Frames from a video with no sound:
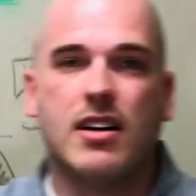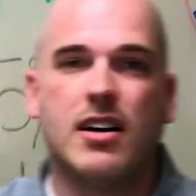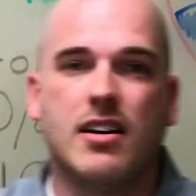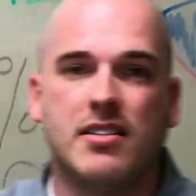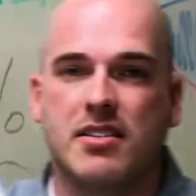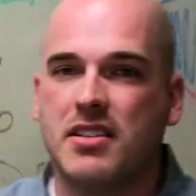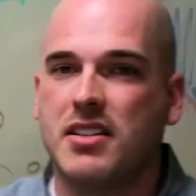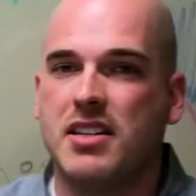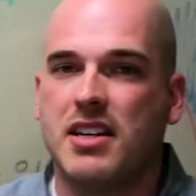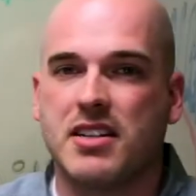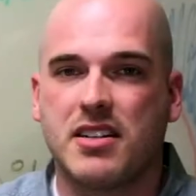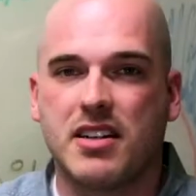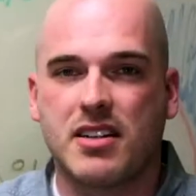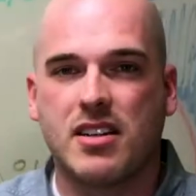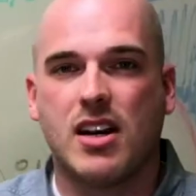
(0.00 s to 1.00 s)

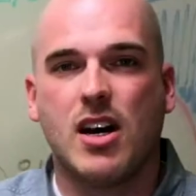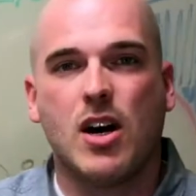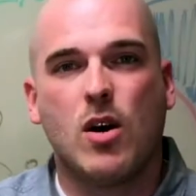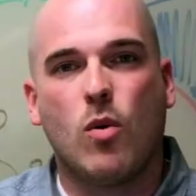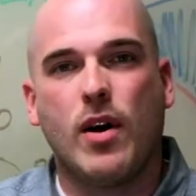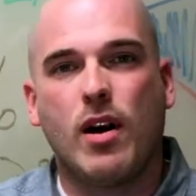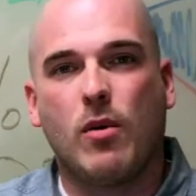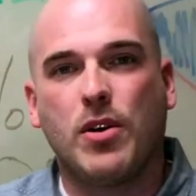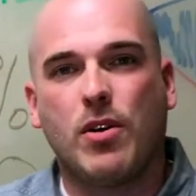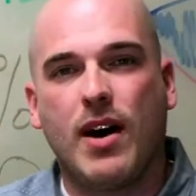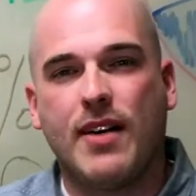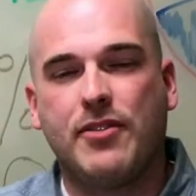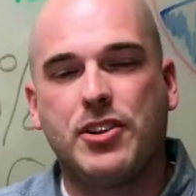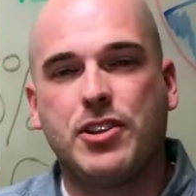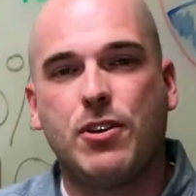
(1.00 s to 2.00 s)
statistics where we'll
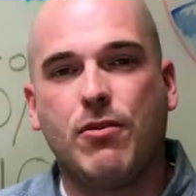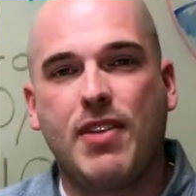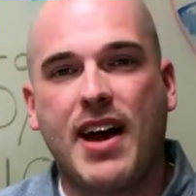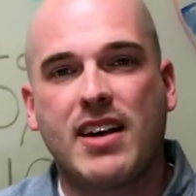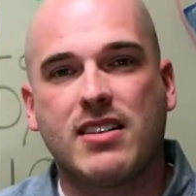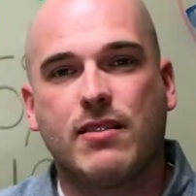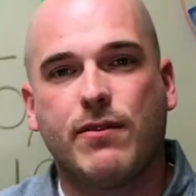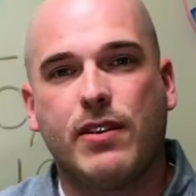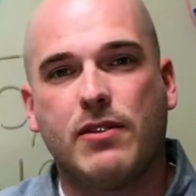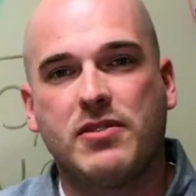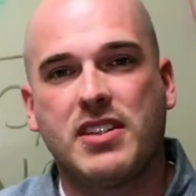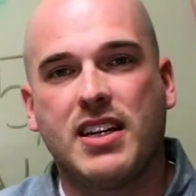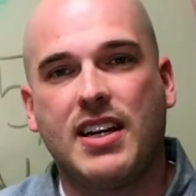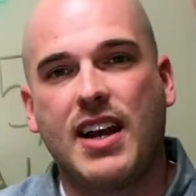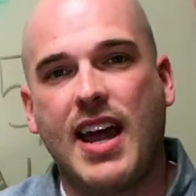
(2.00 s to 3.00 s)
have the
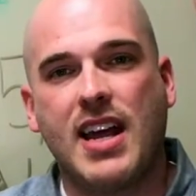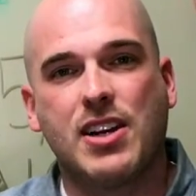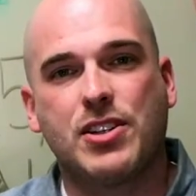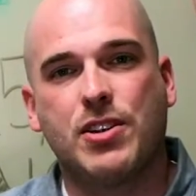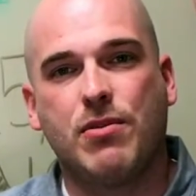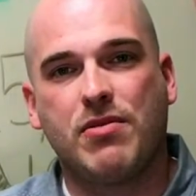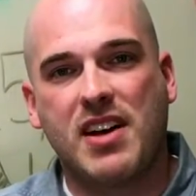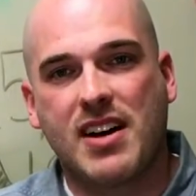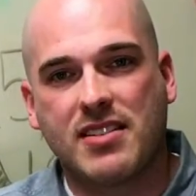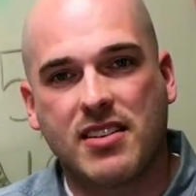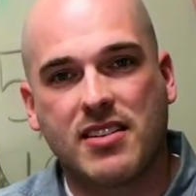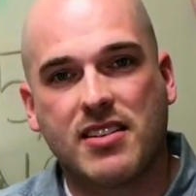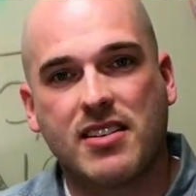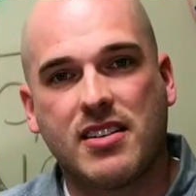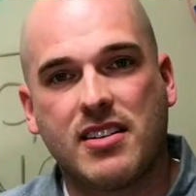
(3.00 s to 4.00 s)
2015 and
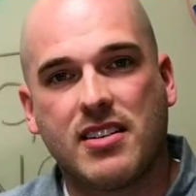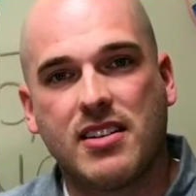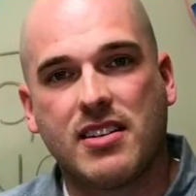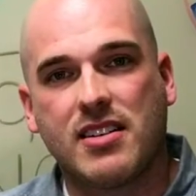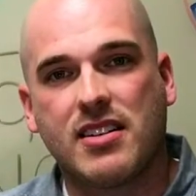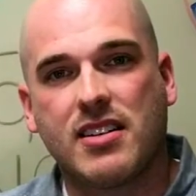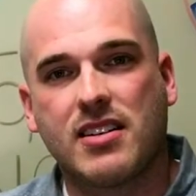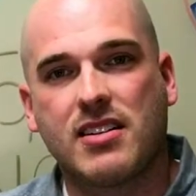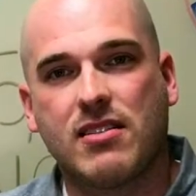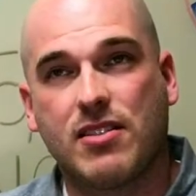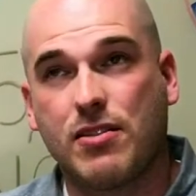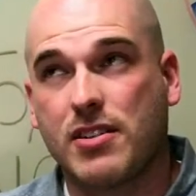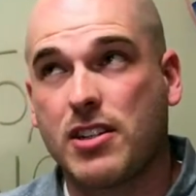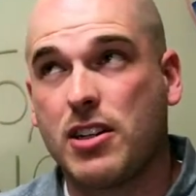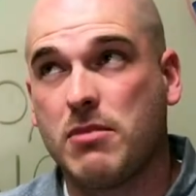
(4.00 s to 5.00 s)

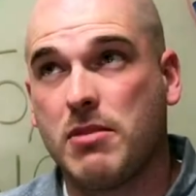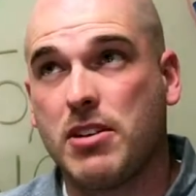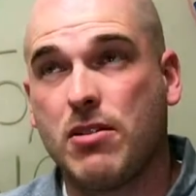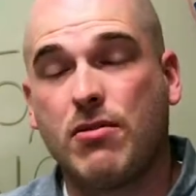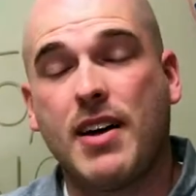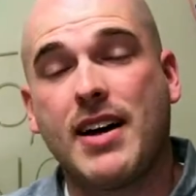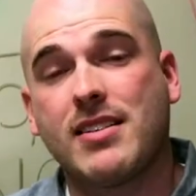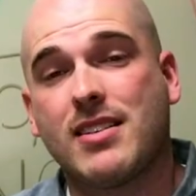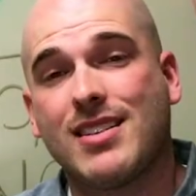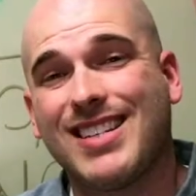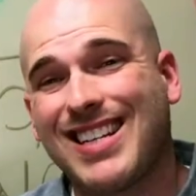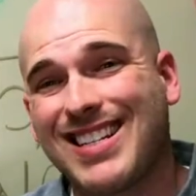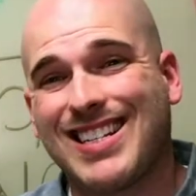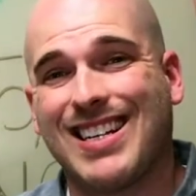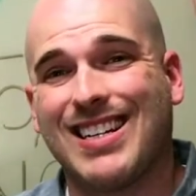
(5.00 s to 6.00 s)

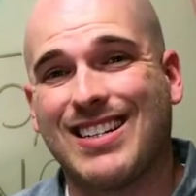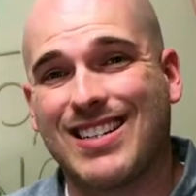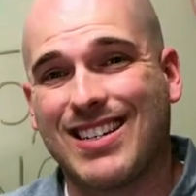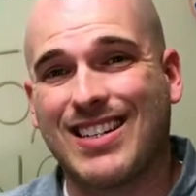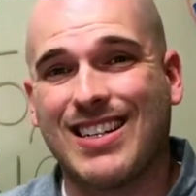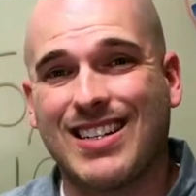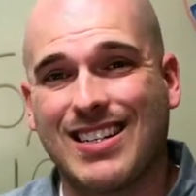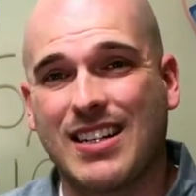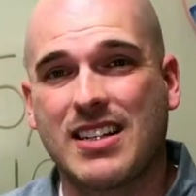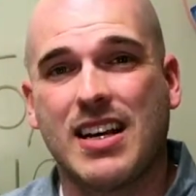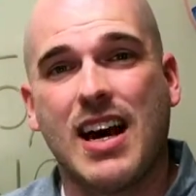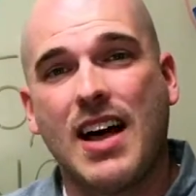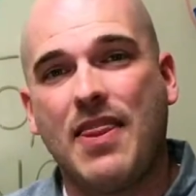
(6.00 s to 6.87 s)
2016 statistics.